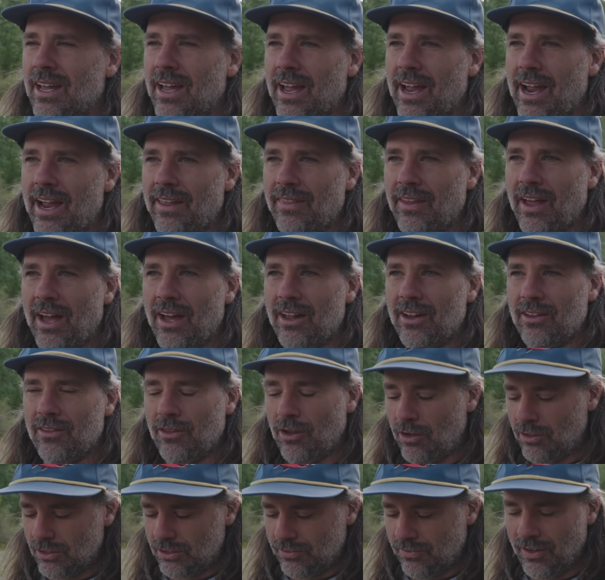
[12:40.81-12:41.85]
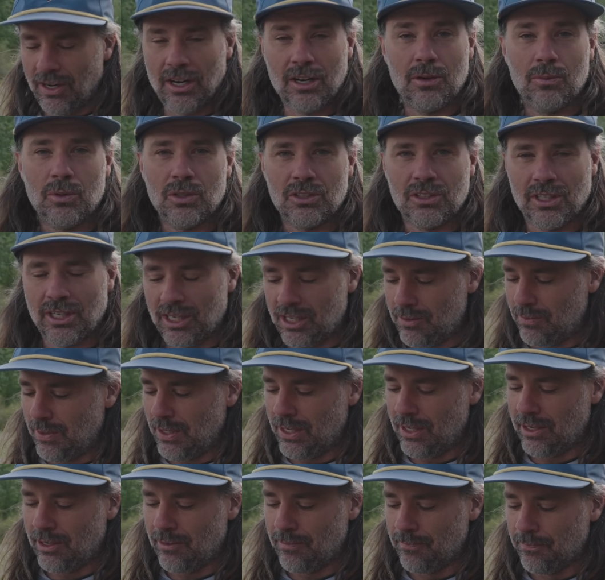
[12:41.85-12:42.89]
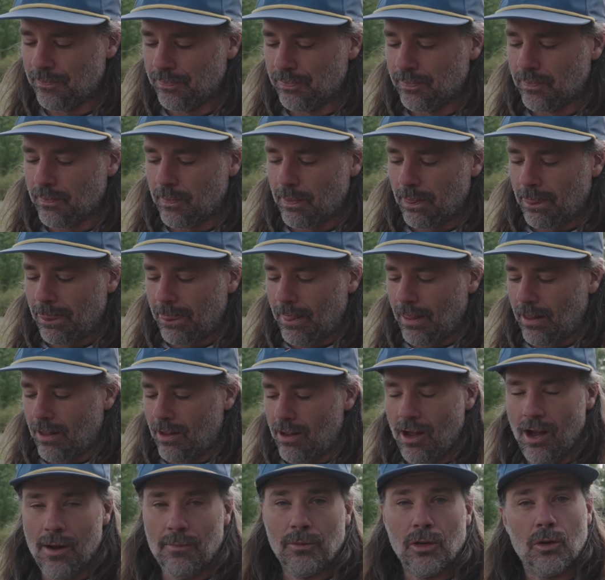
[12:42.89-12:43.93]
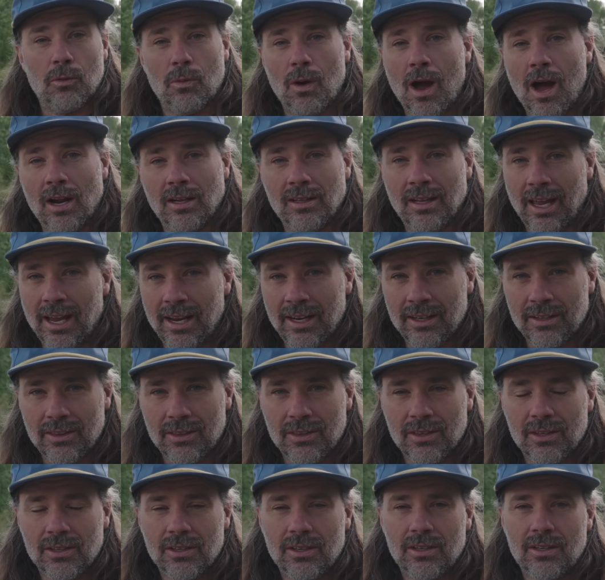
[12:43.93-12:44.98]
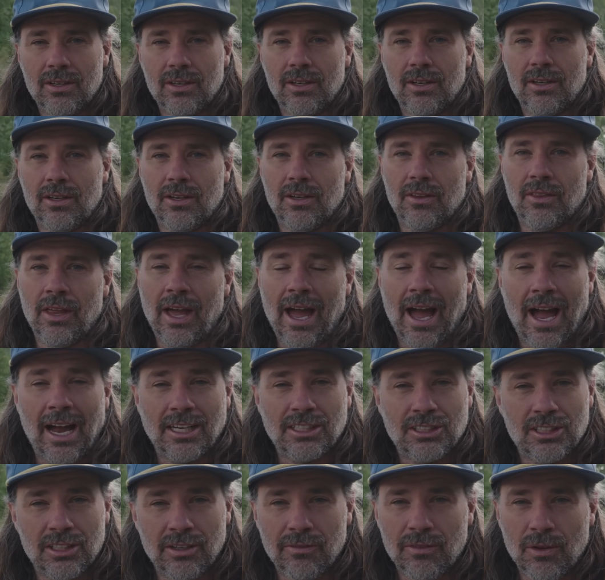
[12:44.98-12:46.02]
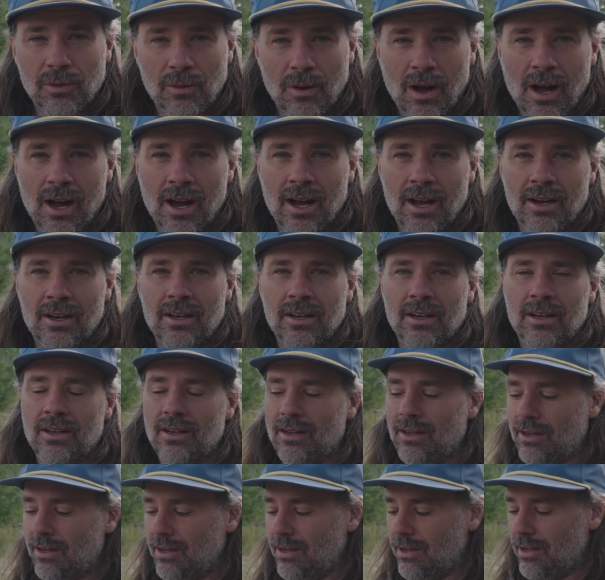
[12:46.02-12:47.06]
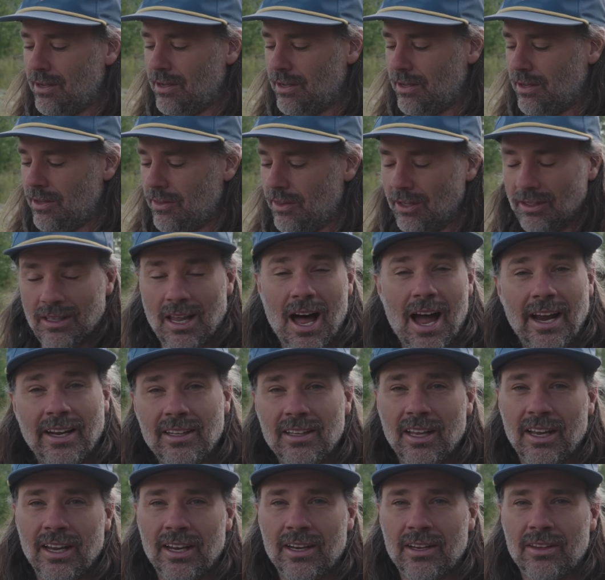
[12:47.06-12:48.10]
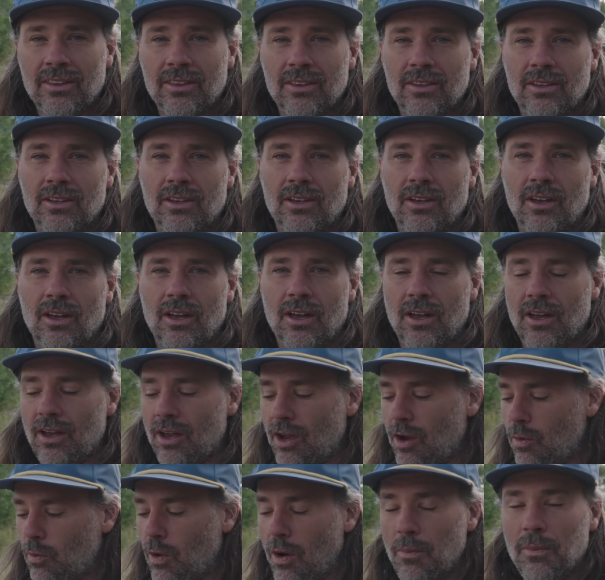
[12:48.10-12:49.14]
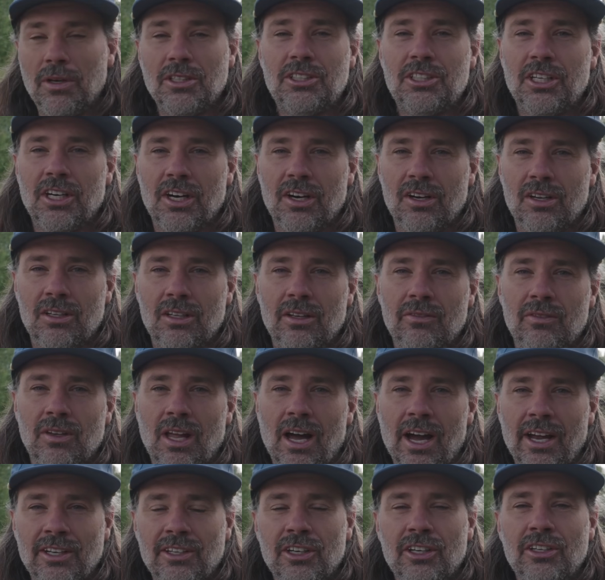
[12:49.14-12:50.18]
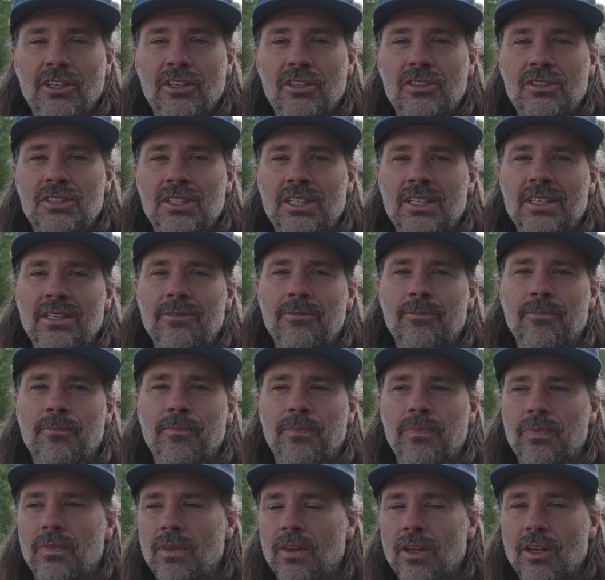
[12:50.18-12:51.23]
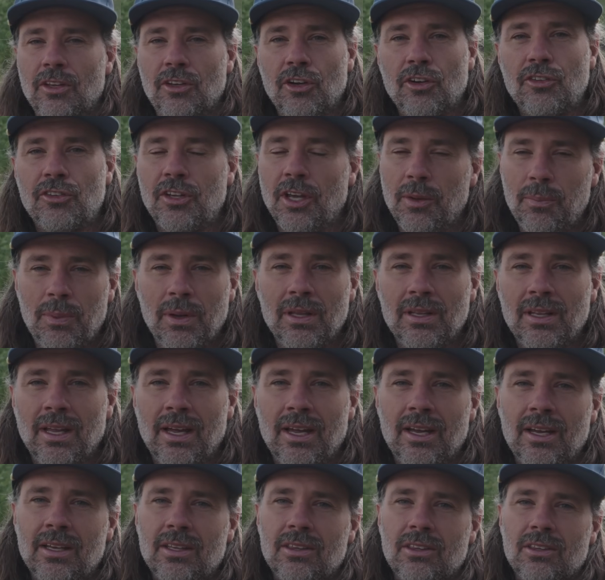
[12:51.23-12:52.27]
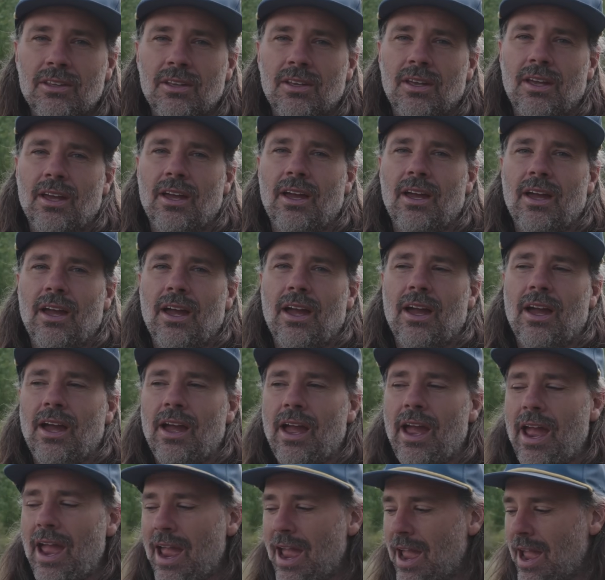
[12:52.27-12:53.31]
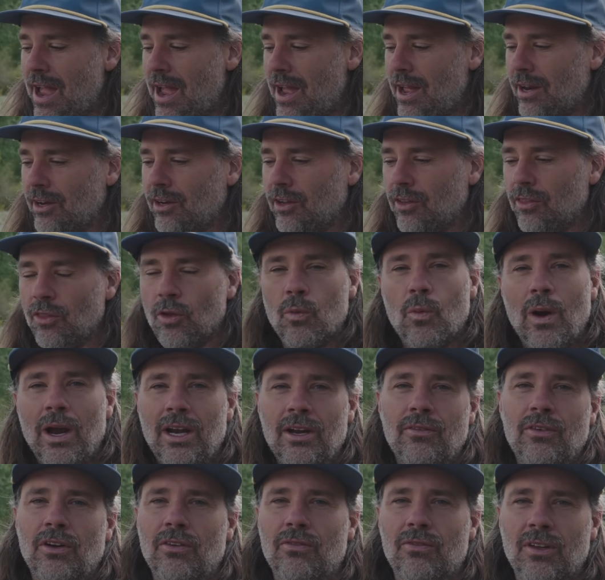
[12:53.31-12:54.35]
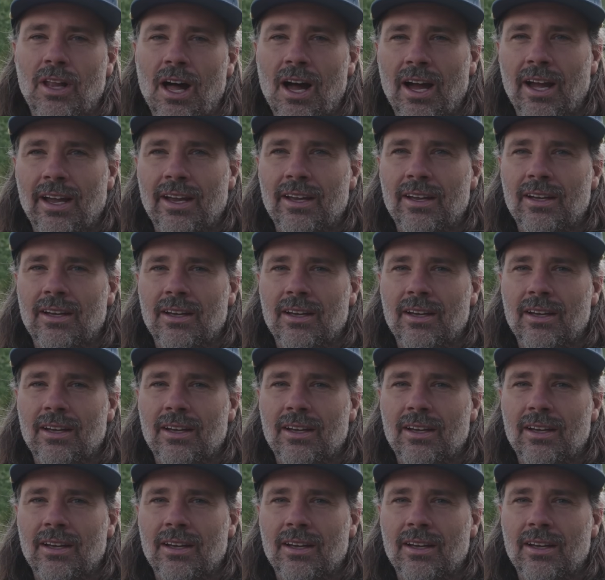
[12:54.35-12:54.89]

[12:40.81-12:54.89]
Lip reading: And those variables are going to be your rod length, the action of the rod, the line length, what material of line you're using, your tippet length, and the weight of your fly.